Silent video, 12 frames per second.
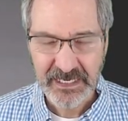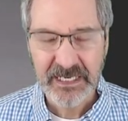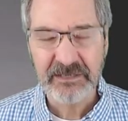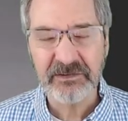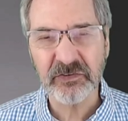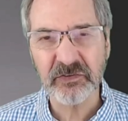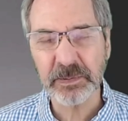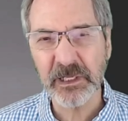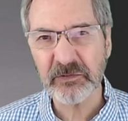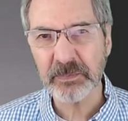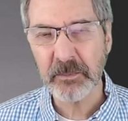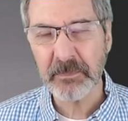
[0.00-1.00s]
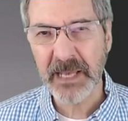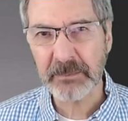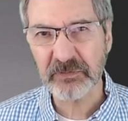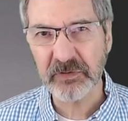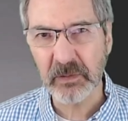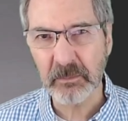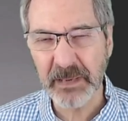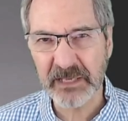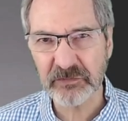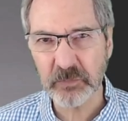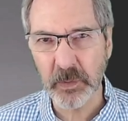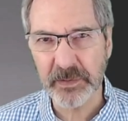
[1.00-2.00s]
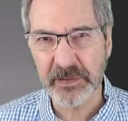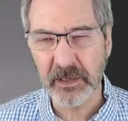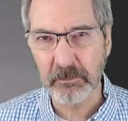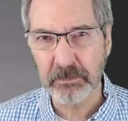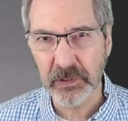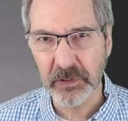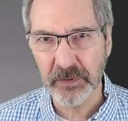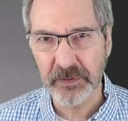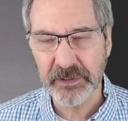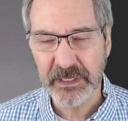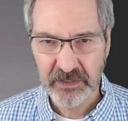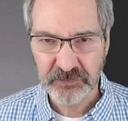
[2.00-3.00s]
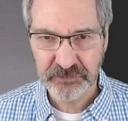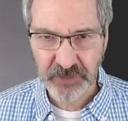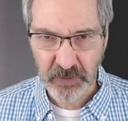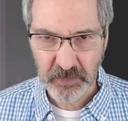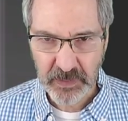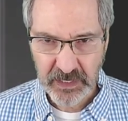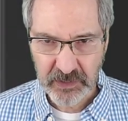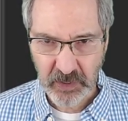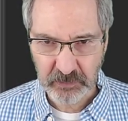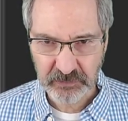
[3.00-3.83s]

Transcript: Displacement maps look best when they're blurred, so go to